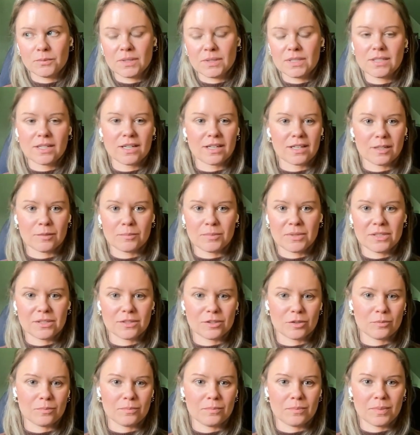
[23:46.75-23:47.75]
what tech
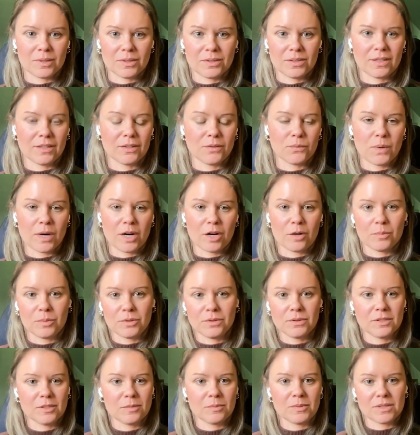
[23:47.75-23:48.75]
companies are building
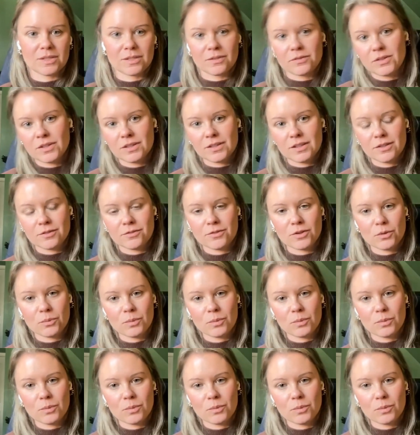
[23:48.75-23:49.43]
wearables specifically